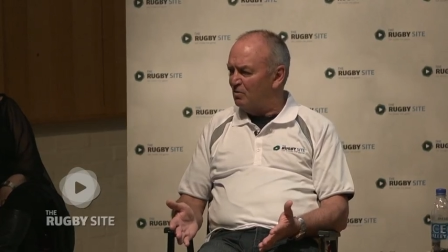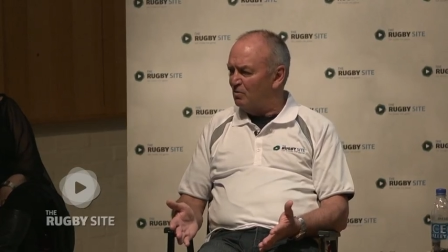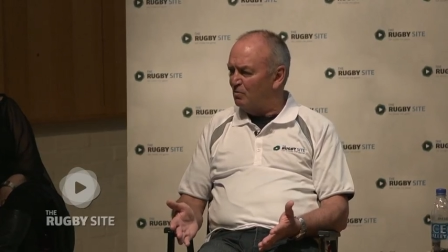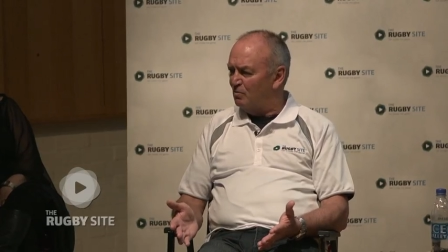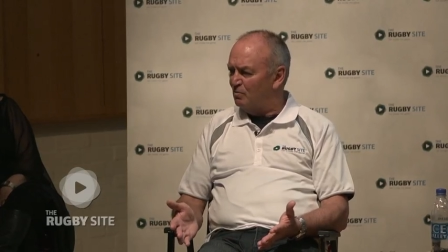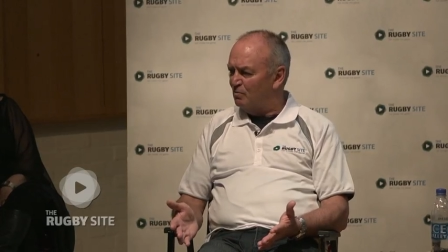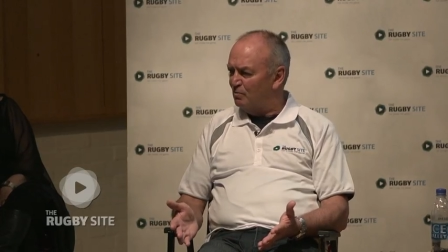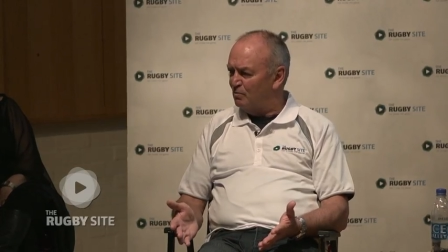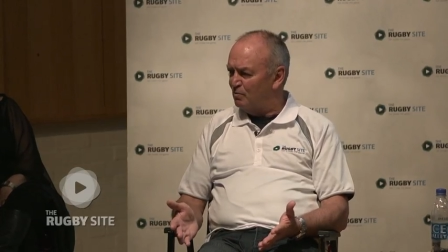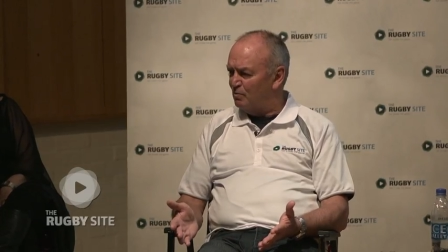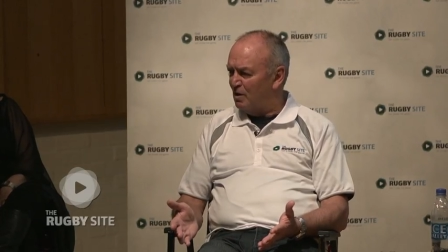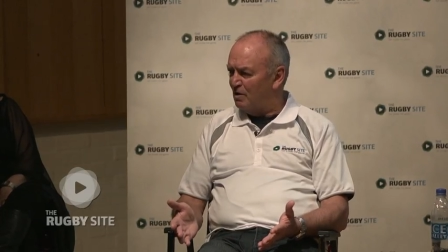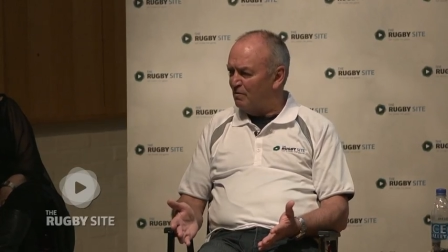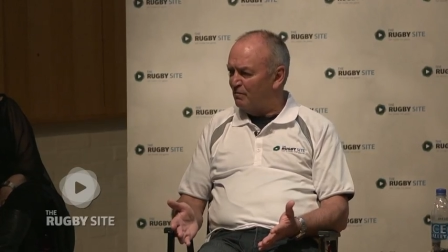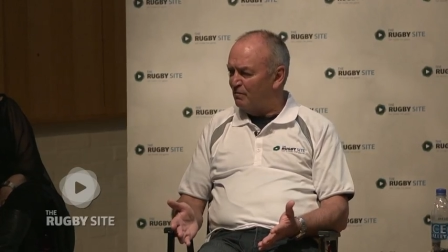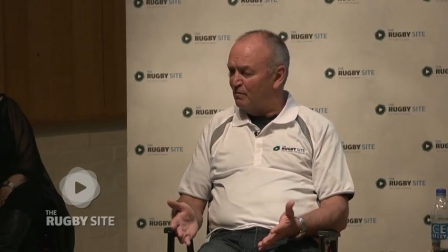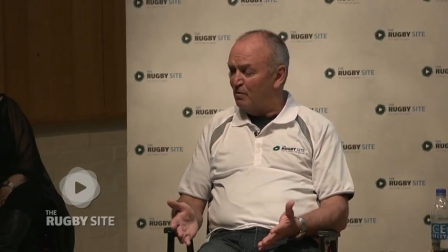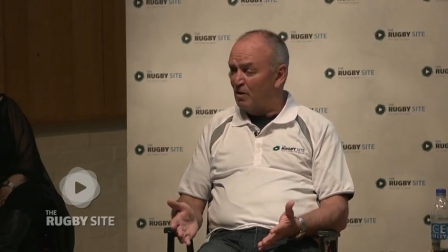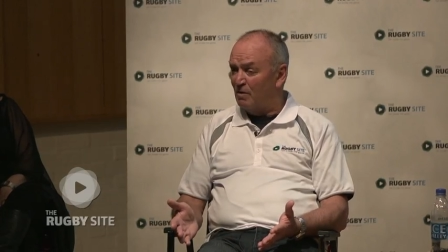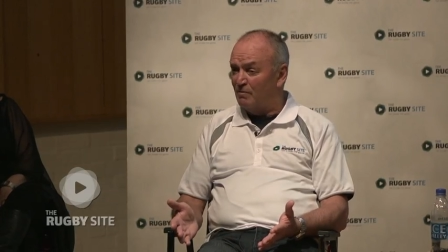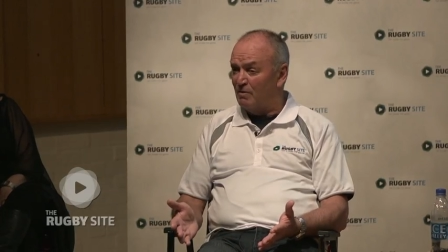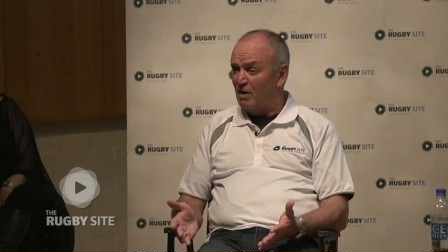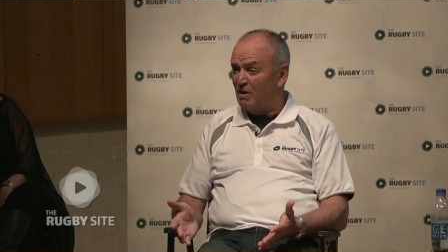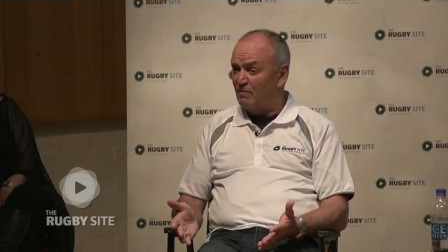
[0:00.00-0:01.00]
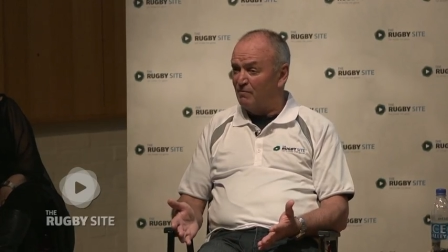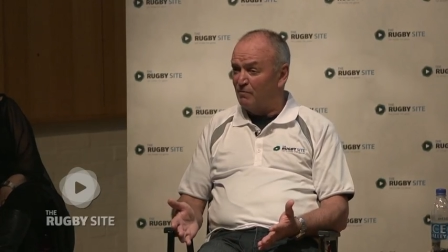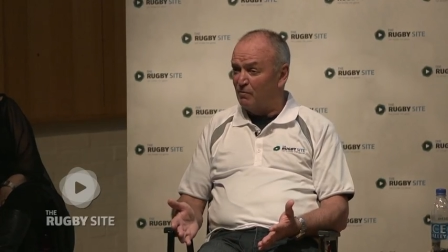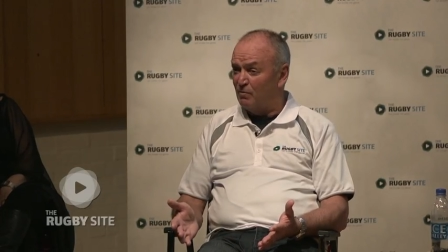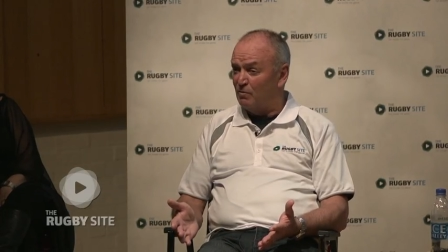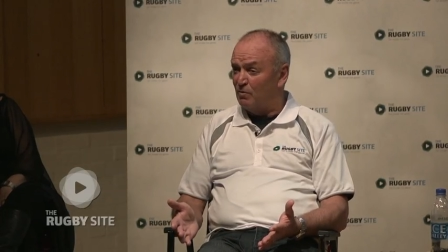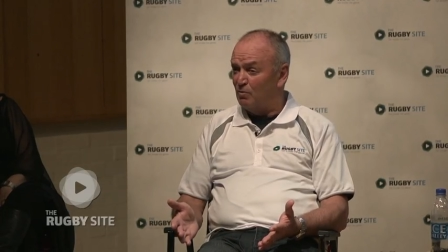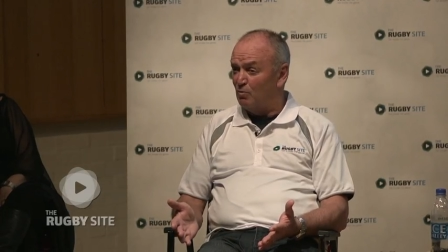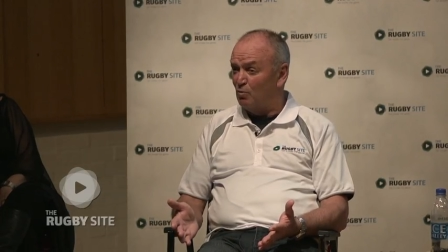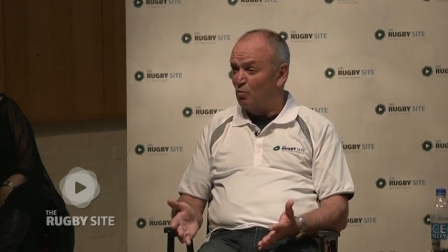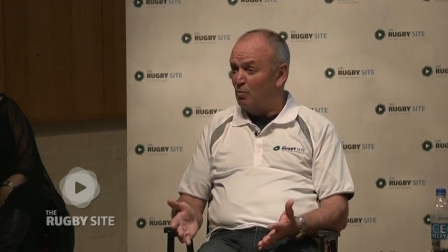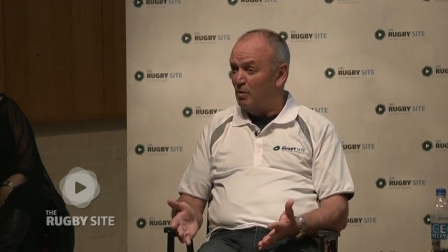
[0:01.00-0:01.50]
who played 5'8" for
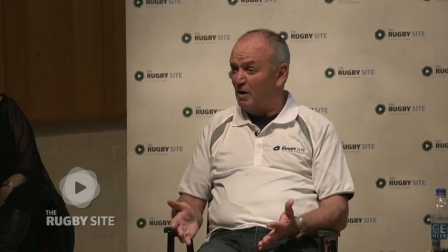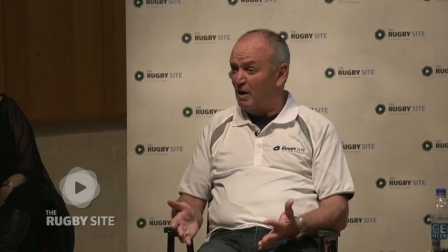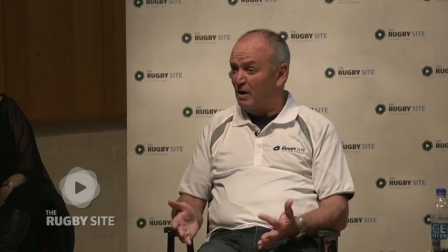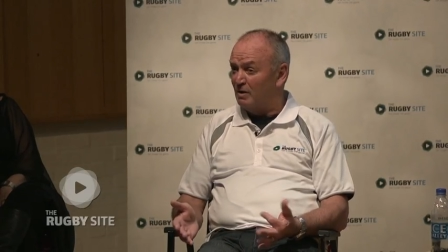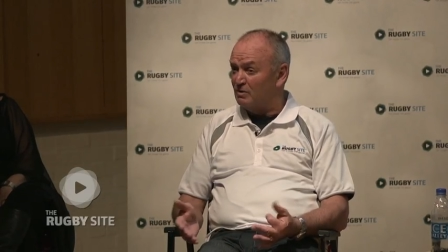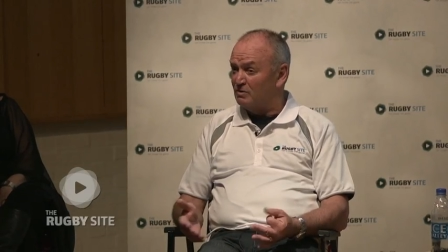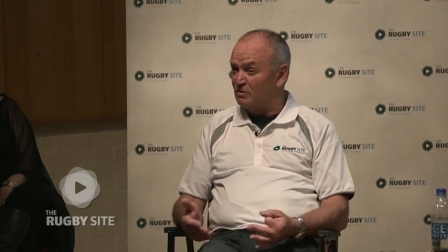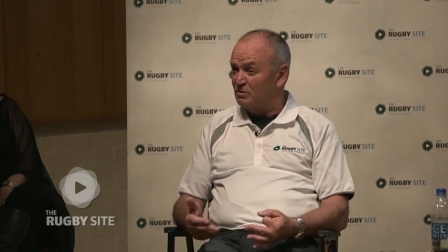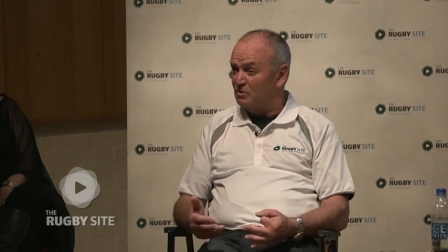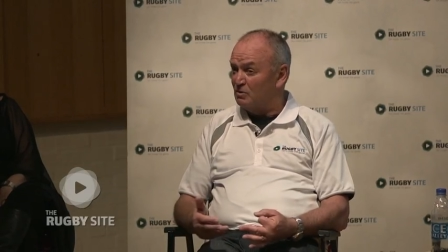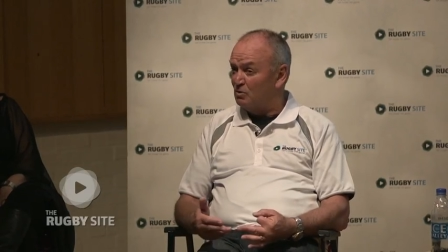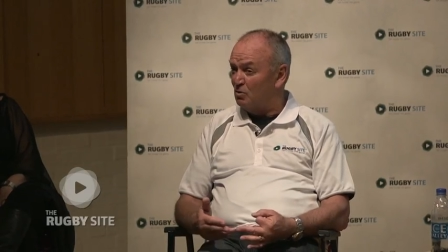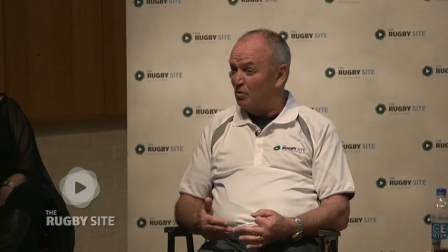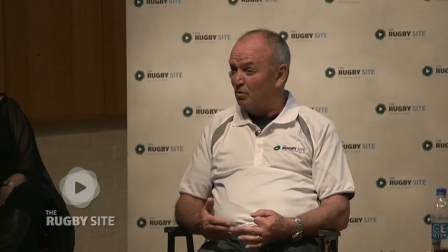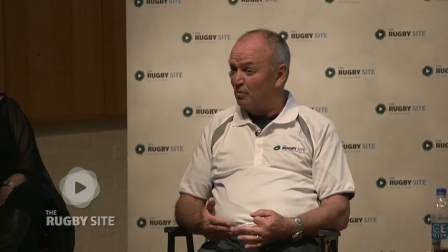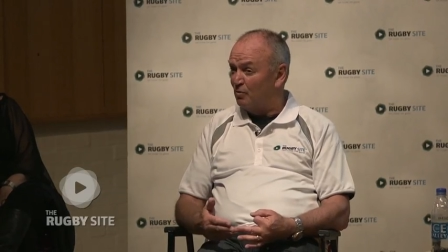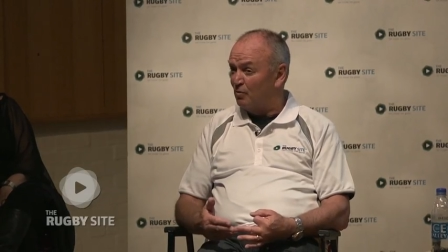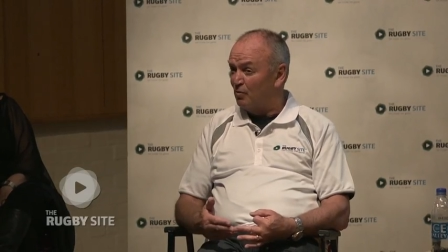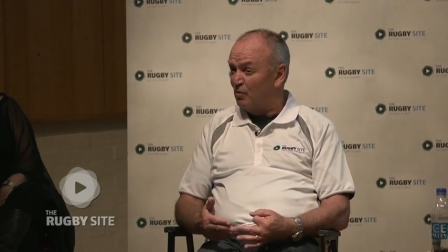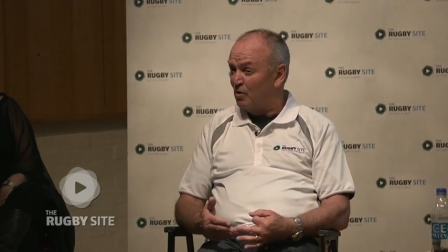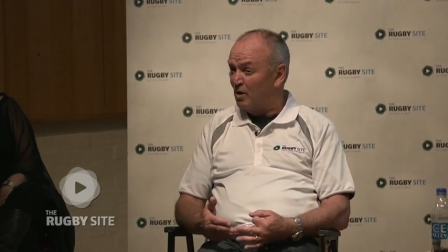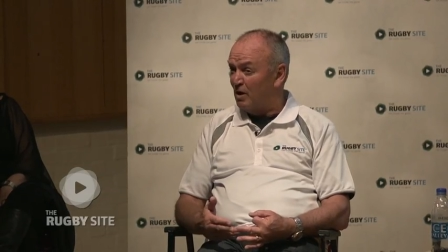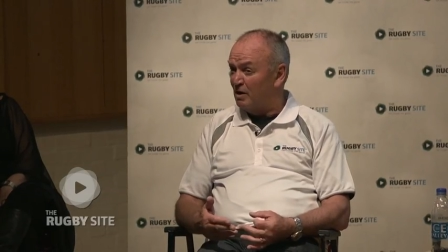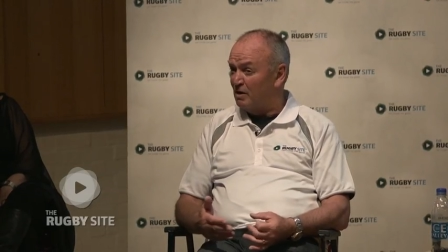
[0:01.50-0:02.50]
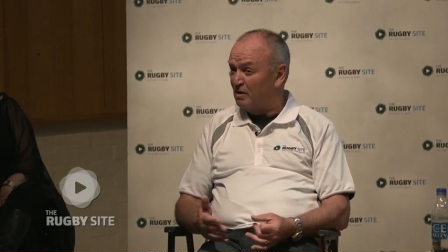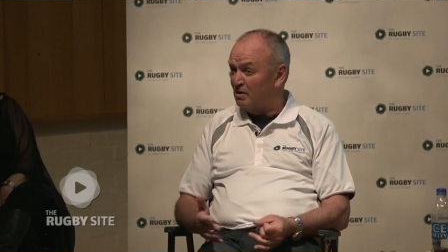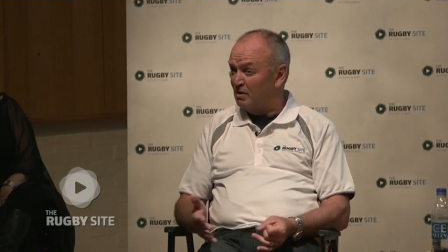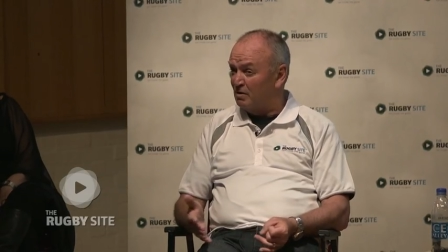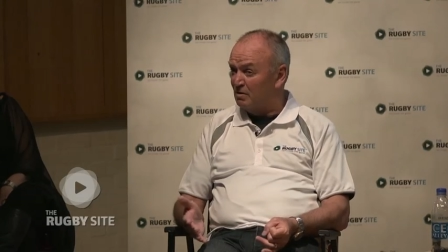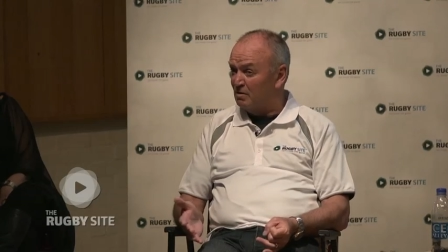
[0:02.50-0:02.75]
the All Blacks, and John Drake,